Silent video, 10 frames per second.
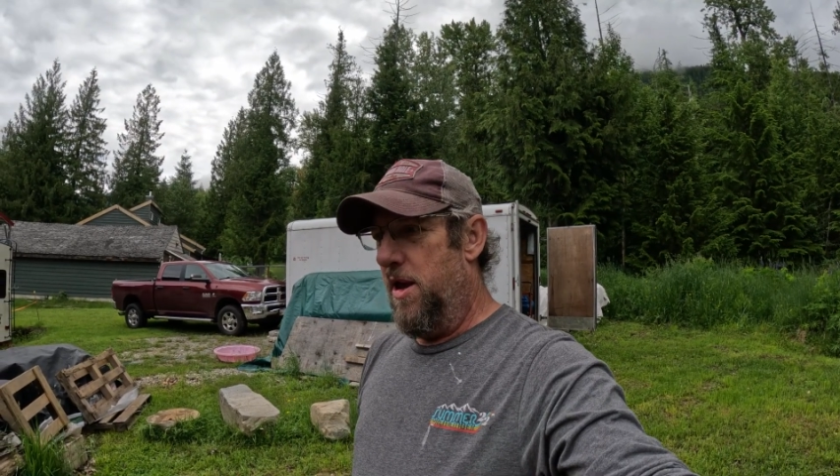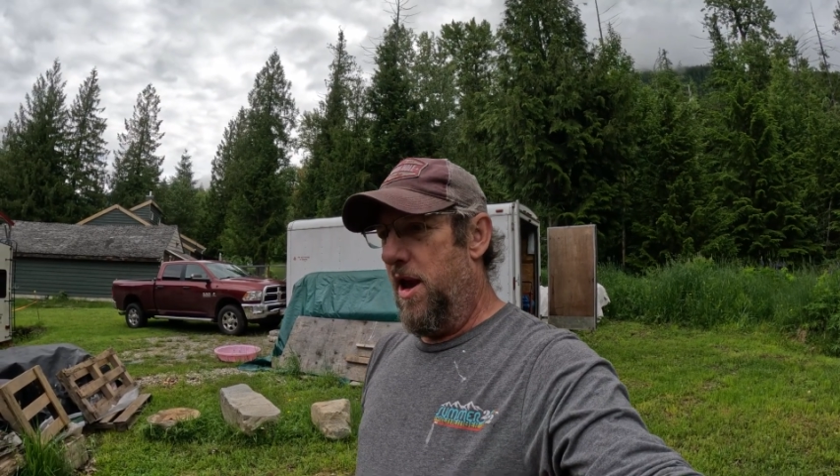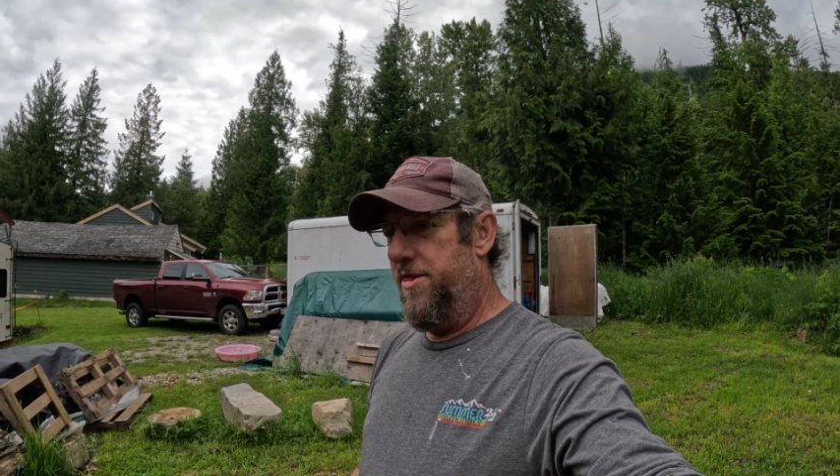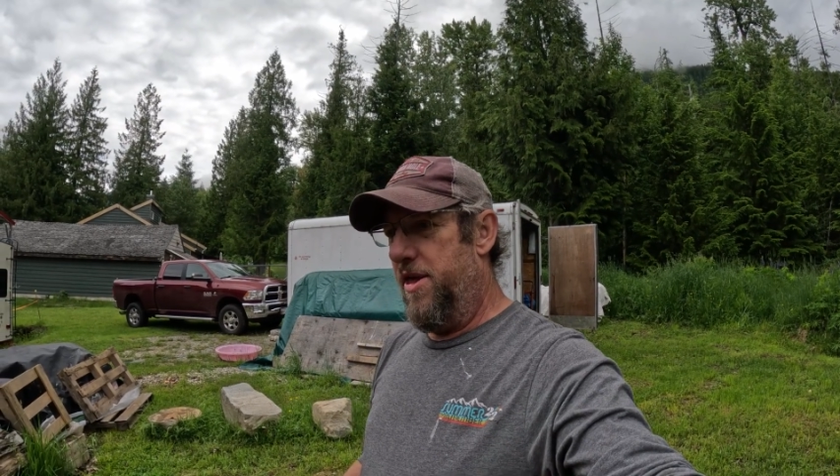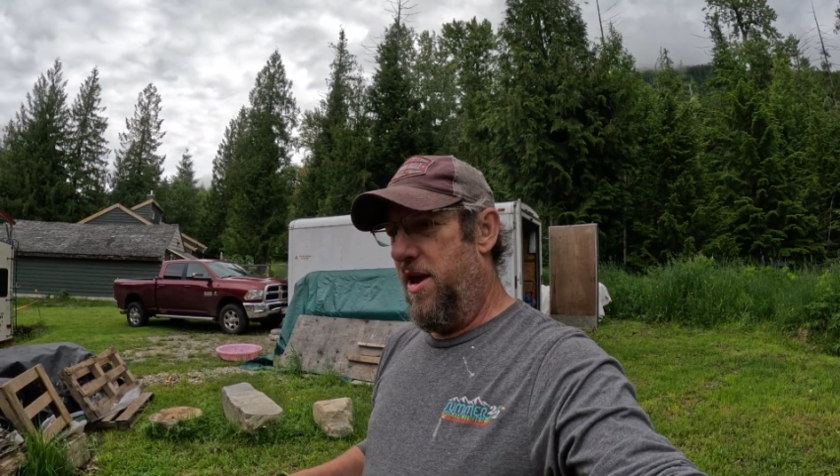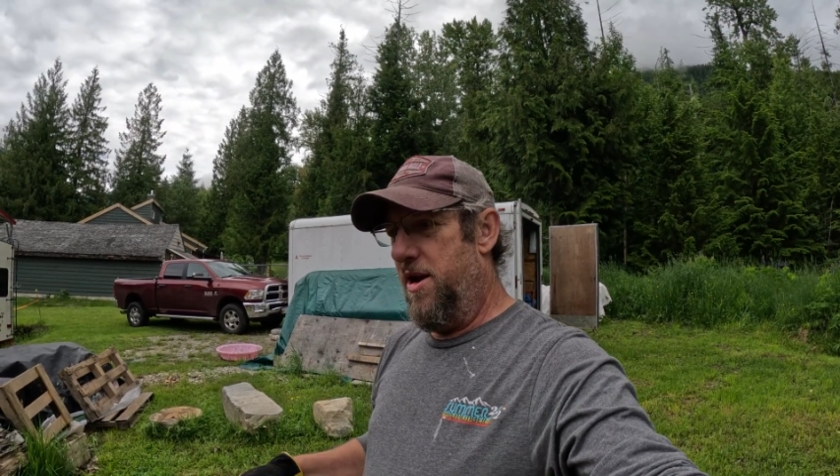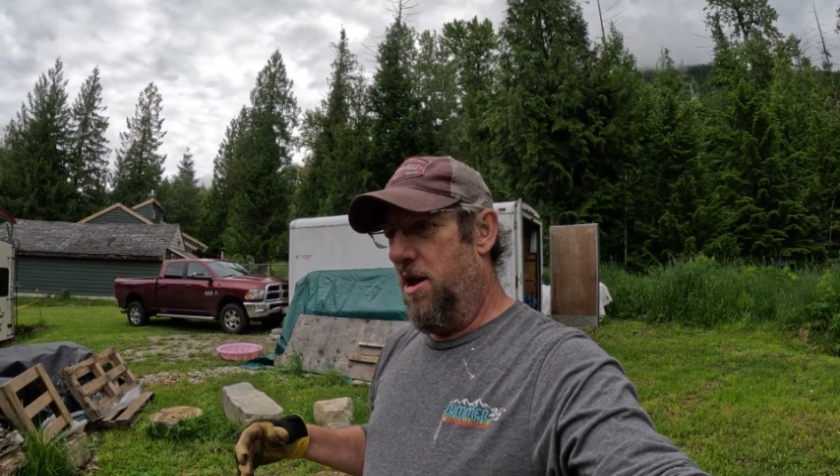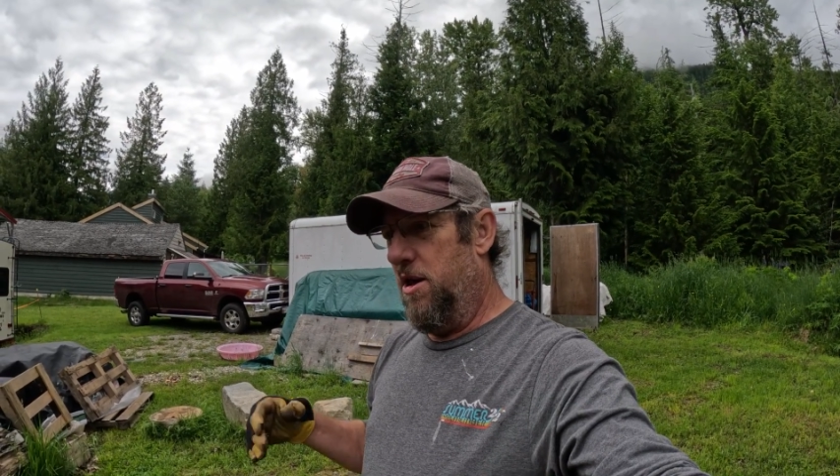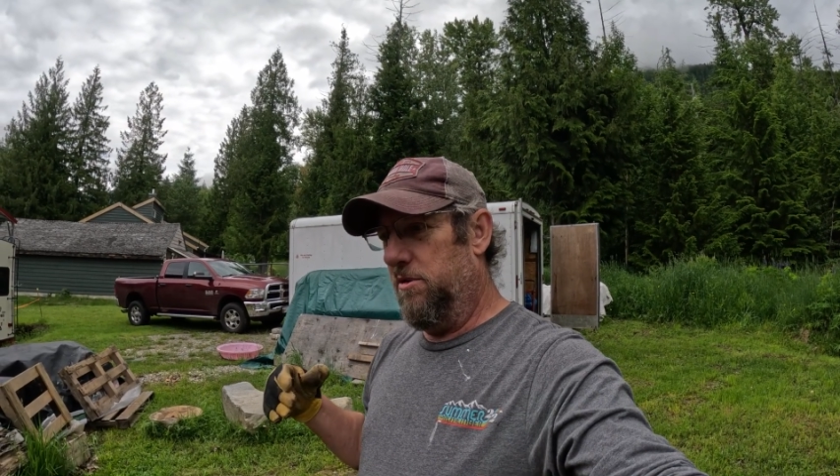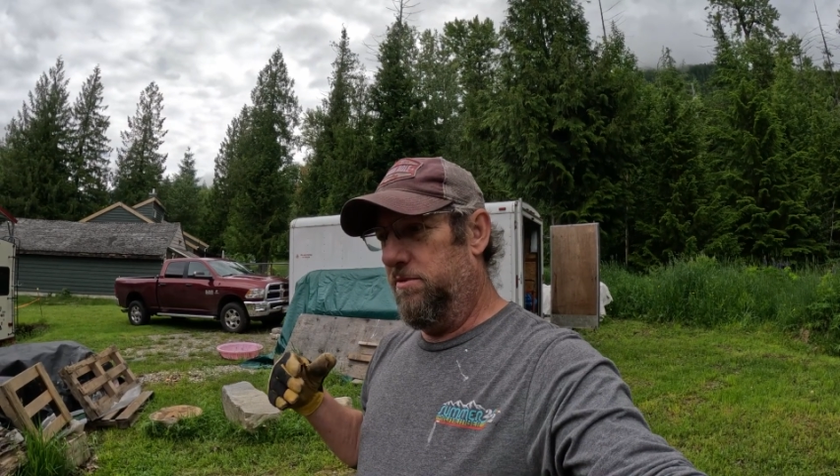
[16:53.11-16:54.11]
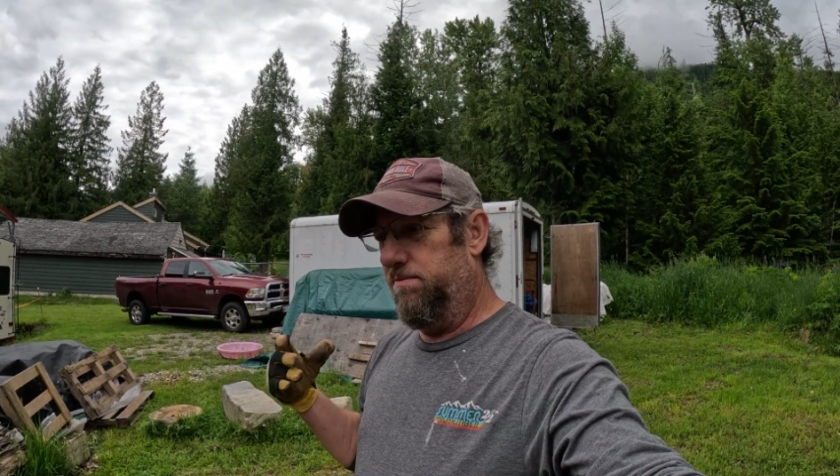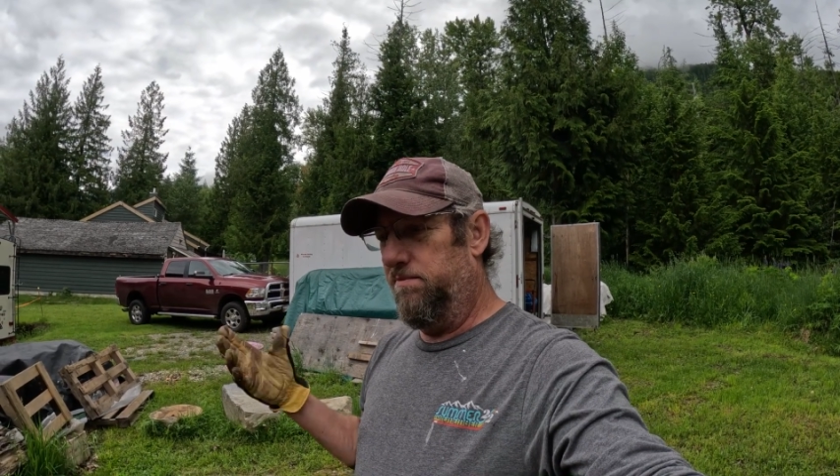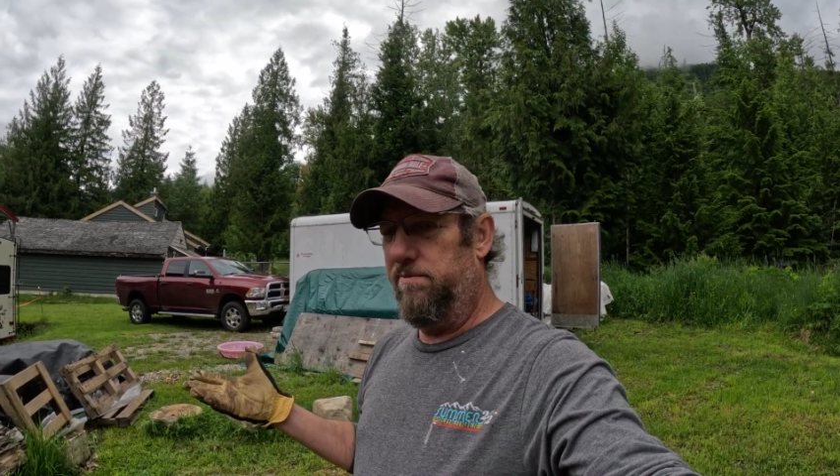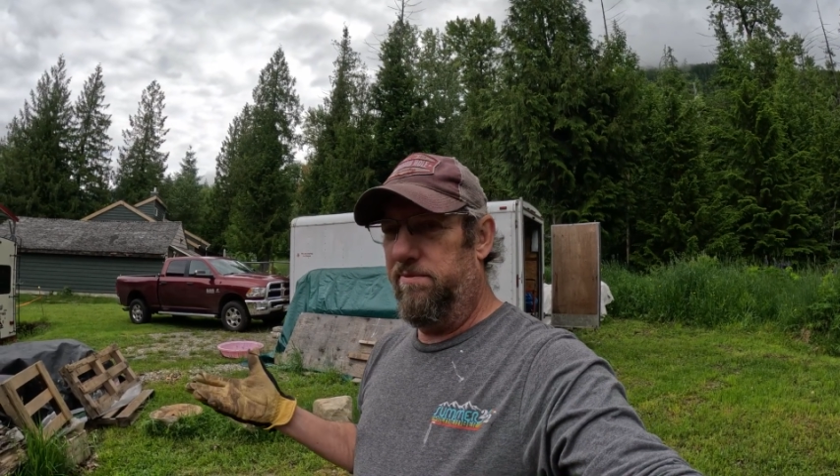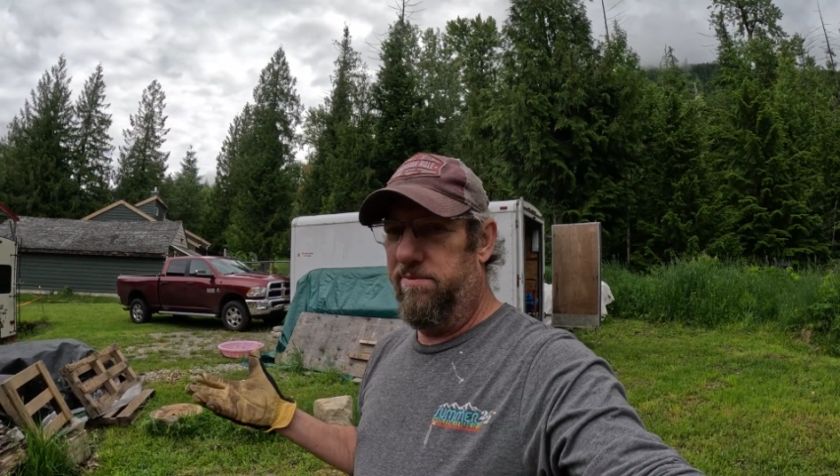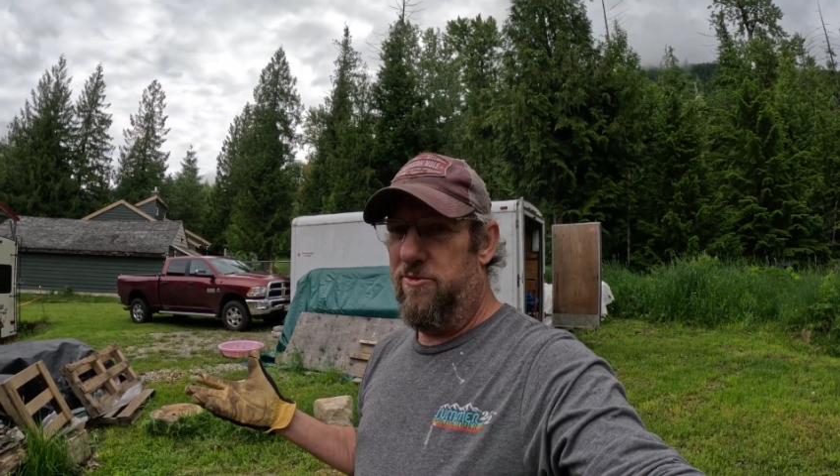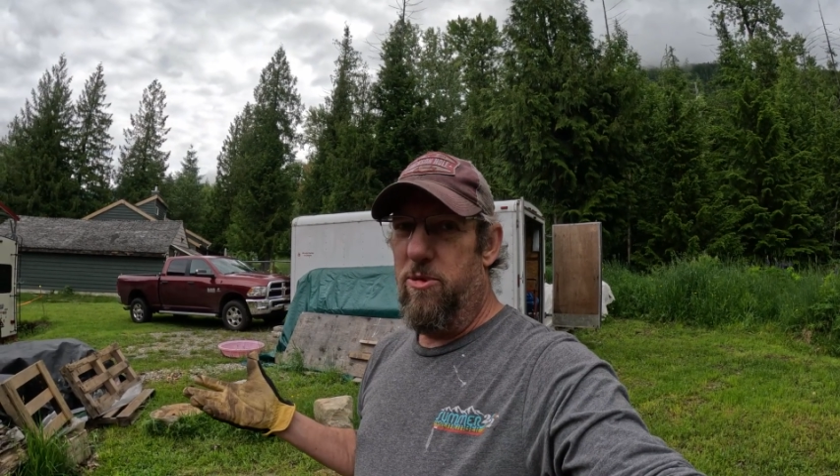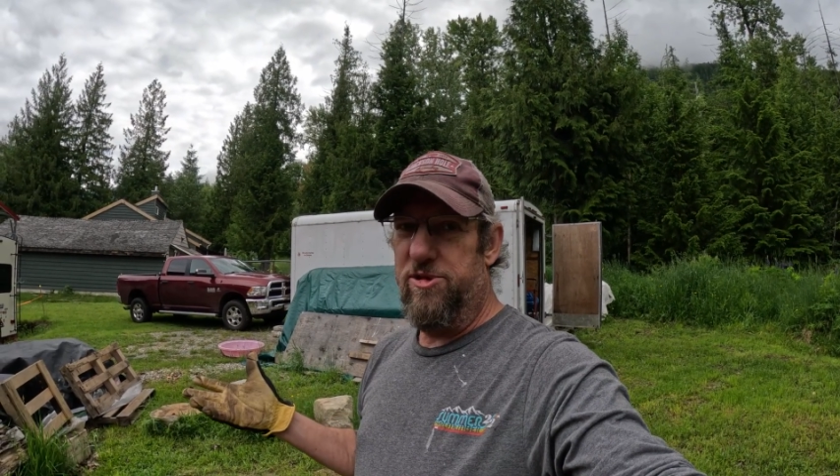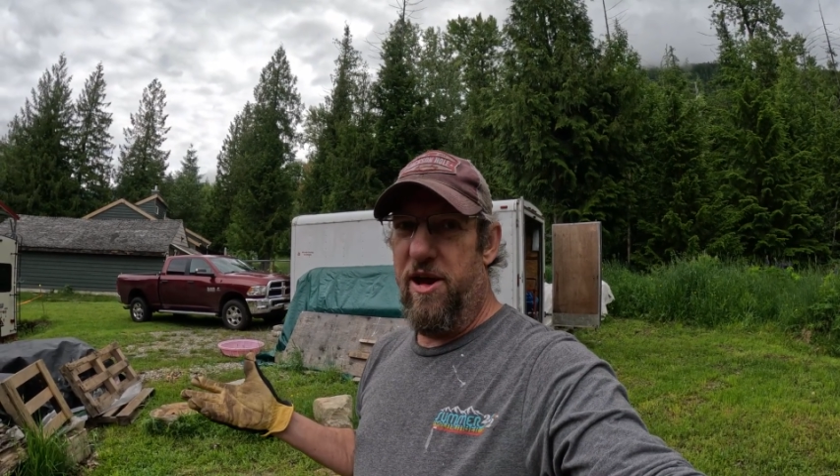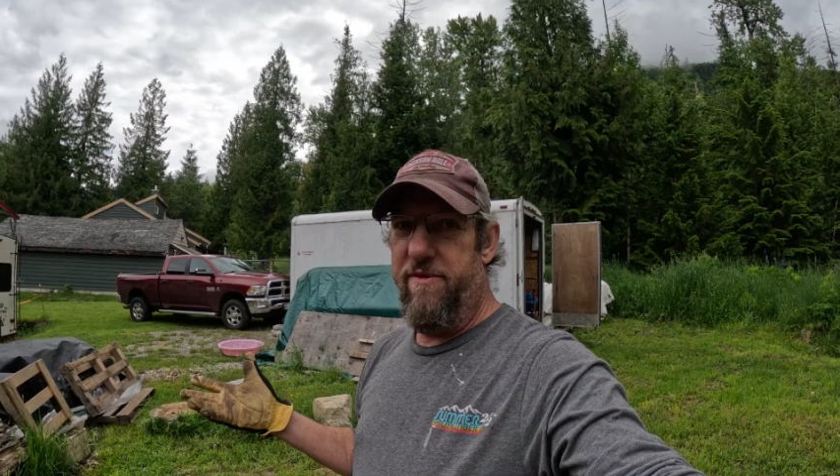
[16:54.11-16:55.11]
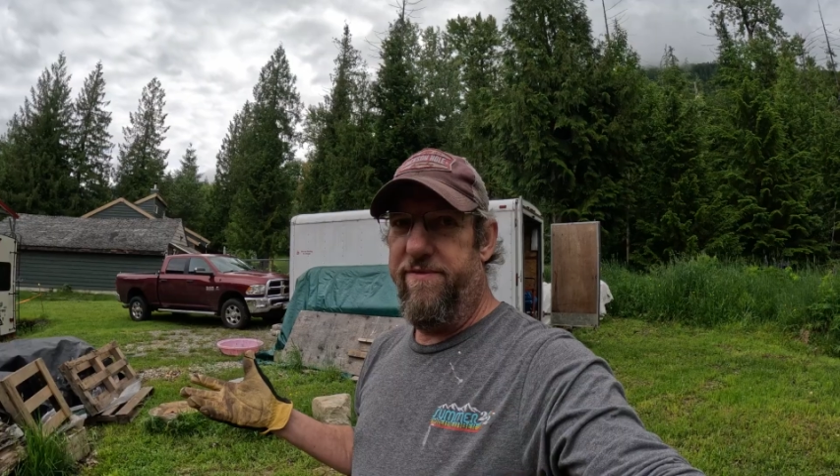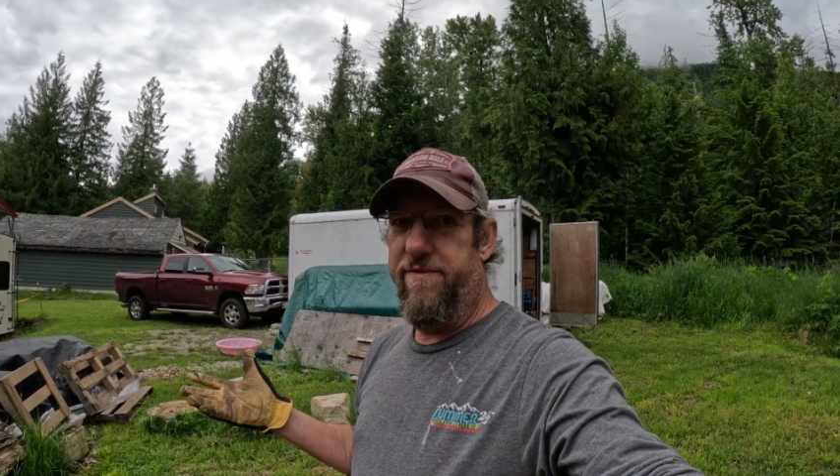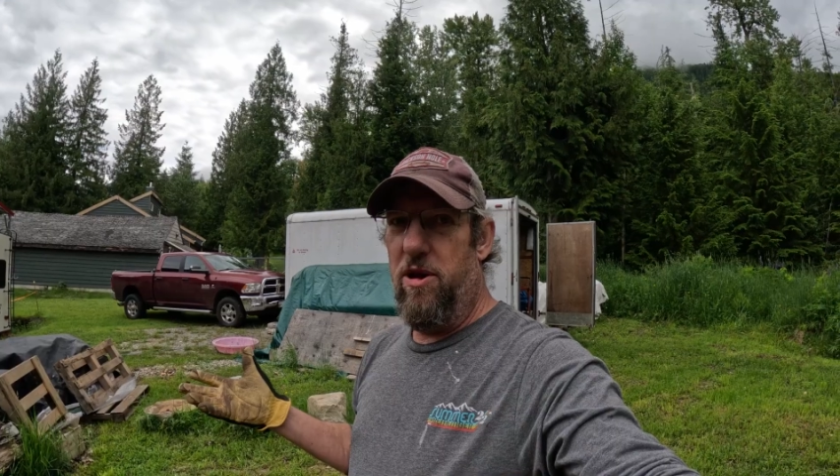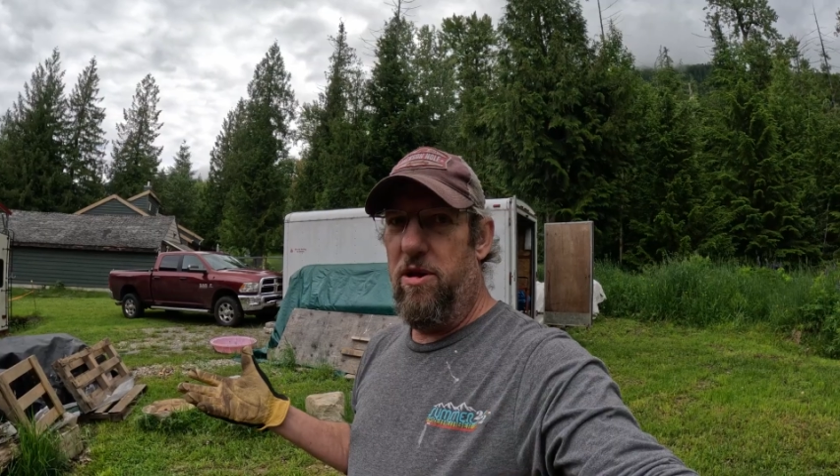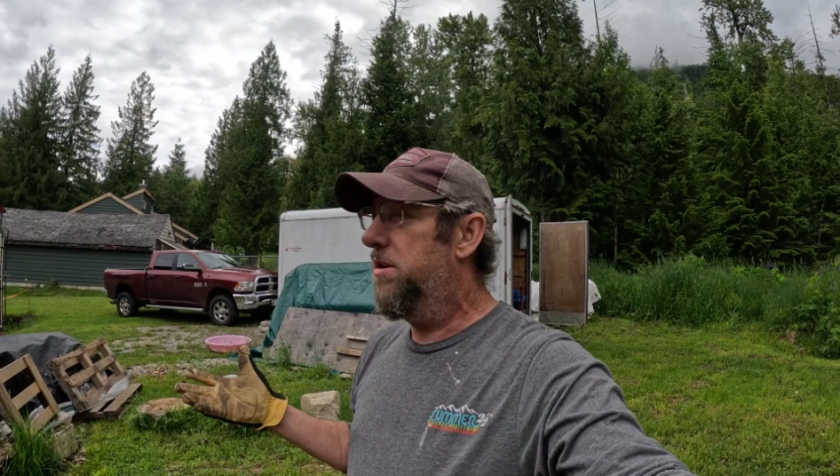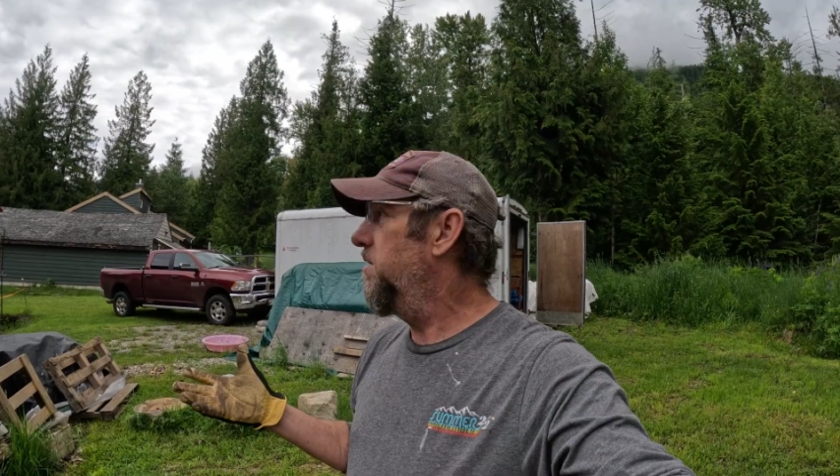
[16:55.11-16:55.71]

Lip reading: and then I'll almost have it full.